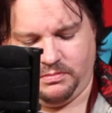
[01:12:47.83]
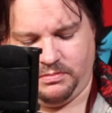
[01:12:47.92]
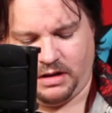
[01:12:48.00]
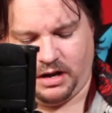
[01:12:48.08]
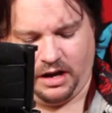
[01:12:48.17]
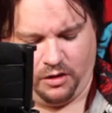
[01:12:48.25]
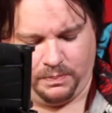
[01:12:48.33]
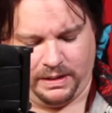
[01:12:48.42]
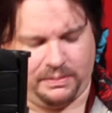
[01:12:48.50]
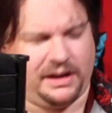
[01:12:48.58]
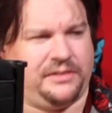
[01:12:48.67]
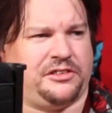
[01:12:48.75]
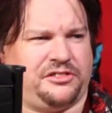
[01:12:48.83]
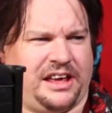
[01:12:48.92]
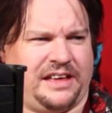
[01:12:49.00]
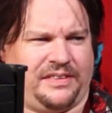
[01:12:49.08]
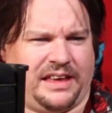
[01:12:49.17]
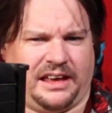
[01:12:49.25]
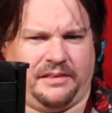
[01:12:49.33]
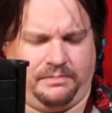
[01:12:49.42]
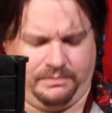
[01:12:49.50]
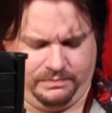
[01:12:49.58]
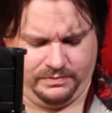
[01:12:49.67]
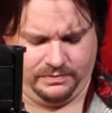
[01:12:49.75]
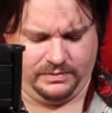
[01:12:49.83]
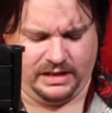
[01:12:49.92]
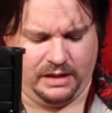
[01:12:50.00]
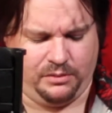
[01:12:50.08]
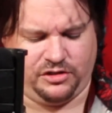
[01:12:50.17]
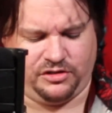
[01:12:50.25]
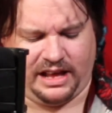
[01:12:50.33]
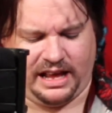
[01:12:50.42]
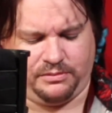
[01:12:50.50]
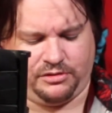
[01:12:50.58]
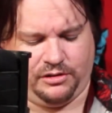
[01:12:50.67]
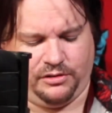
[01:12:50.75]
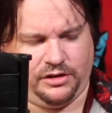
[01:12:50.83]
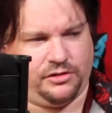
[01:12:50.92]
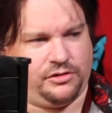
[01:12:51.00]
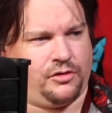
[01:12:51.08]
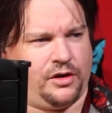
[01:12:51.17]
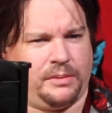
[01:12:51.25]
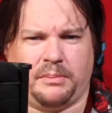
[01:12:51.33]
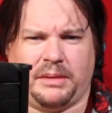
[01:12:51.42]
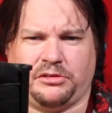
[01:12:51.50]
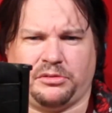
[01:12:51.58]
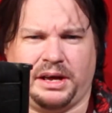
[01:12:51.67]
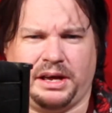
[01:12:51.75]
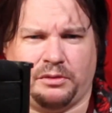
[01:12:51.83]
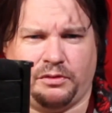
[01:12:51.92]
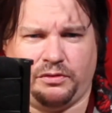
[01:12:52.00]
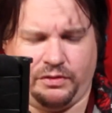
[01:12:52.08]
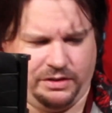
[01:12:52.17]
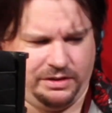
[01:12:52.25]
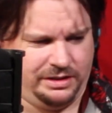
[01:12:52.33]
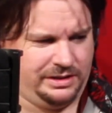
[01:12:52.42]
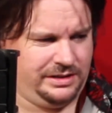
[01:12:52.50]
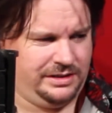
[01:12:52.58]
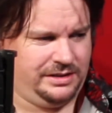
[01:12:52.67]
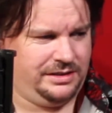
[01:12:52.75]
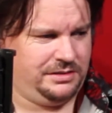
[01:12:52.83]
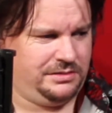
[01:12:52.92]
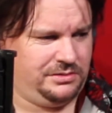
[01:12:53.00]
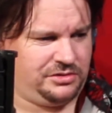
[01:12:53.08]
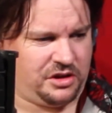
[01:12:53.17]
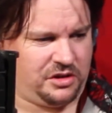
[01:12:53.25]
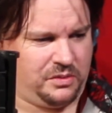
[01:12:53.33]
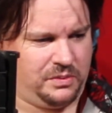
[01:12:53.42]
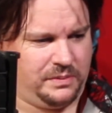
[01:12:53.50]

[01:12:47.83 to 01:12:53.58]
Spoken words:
I hope people understand that. It was just absolutely destroying my mental health. So,